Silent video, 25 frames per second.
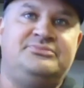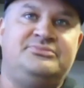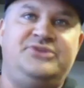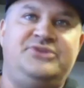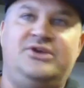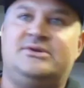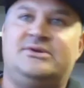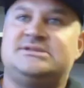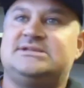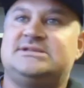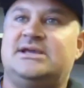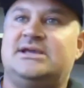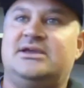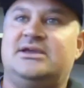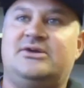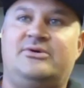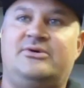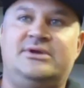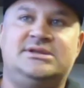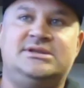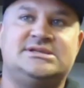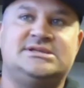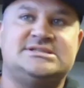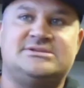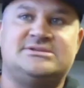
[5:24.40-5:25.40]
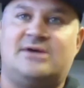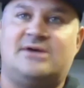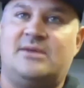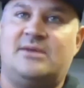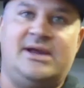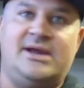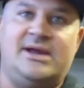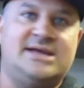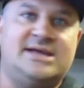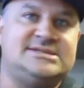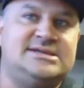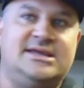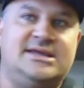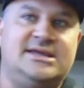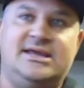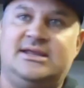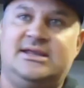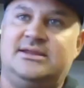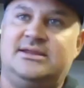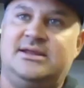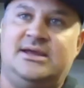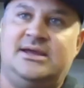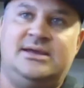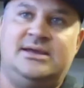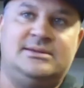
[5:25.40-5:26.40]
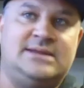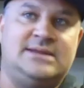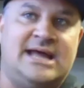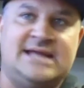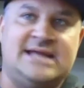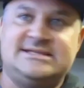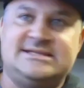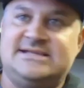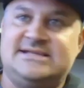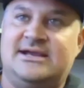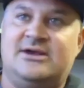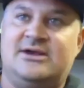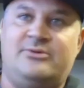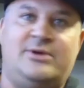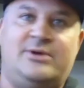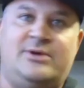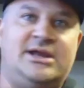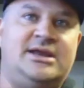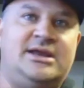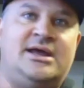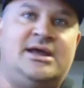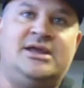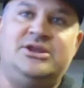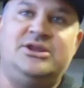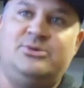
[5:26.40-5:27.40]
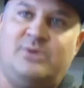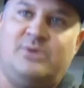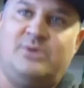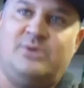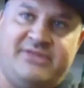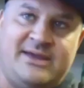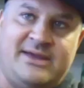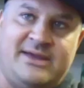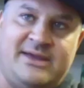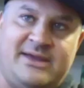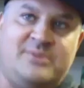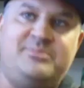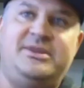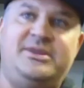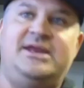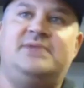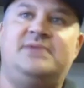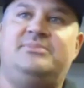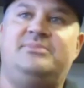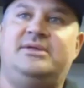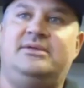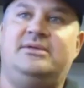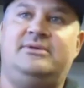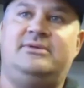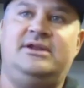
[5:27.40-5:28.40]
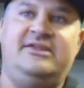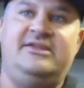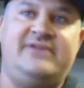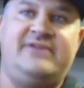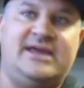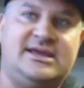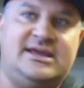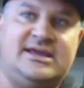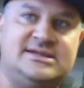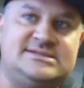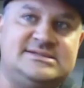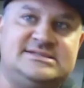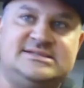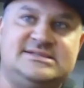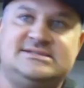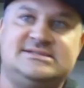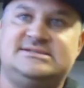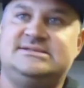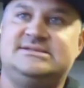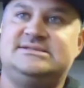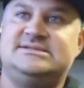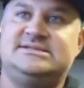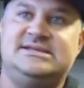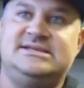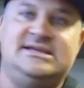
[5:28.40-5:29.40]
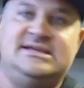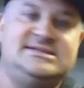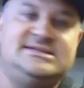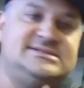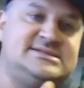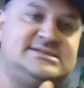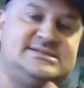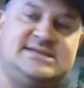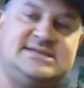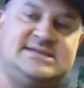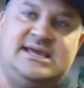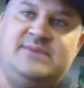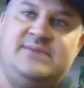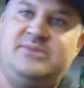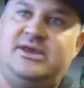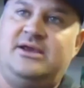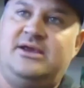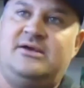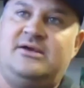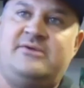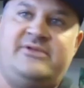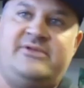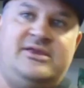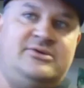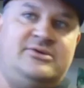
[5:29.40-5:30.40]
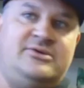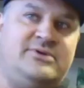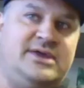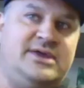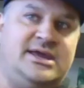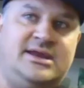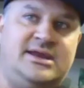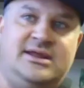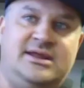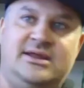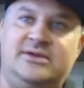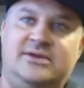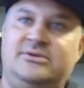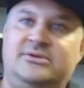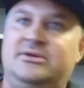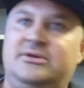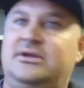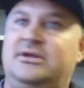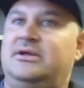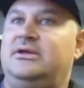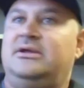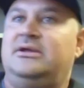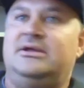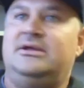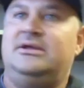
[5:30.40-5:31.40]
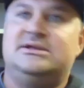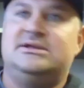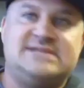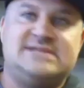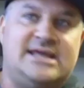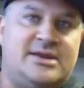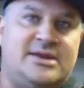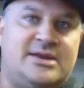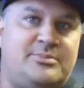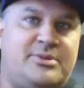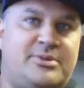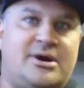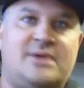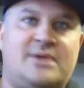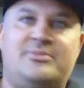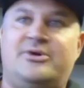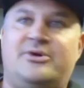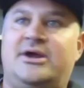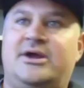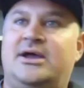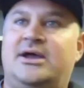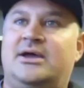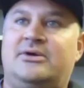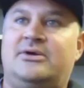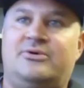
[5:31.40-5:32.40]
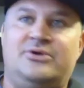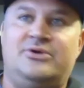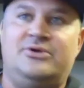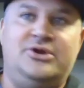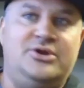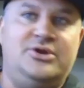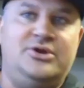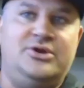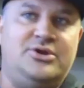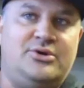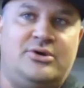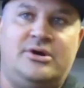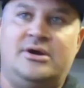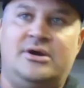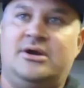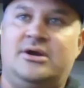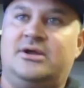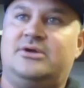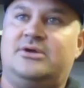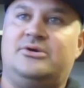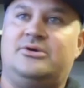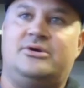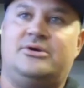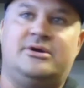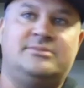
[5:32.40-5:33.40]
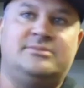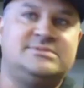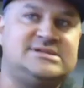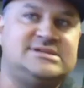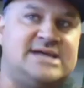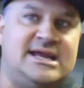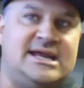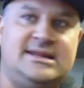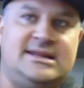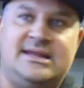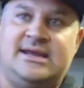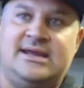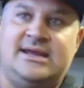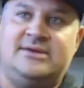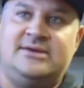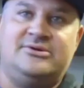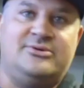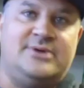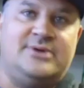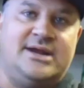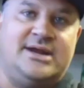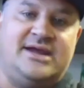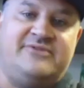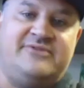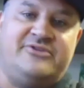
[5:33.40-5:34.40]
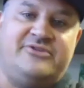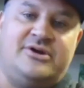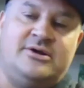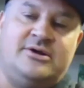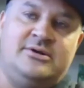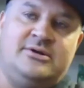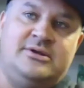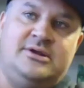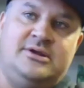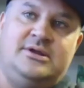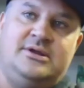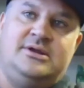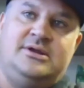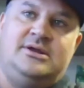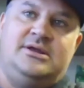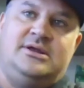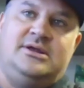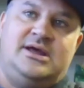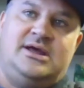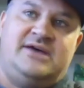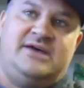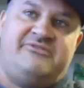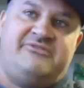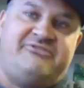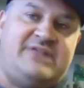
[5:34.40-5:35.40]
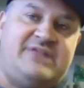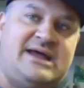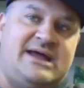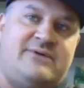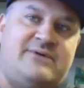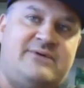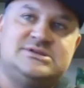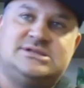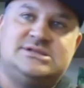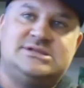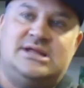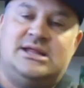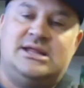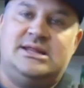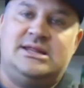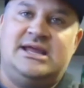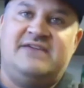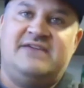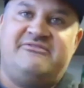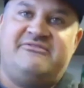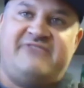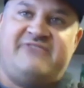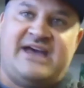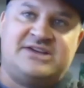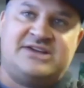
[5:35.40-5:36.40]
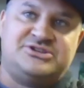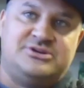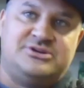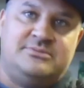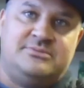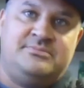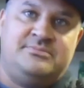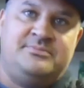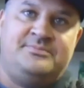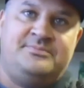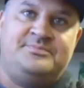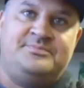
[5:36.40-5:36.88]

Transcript: It's like going to Starbucks and getting a latte or whatnot. You want that repeatability, that consistency. It's the same here that you'll get in Santa Barbara or New York or Thailand or whatever. Flower is a lot like fashion.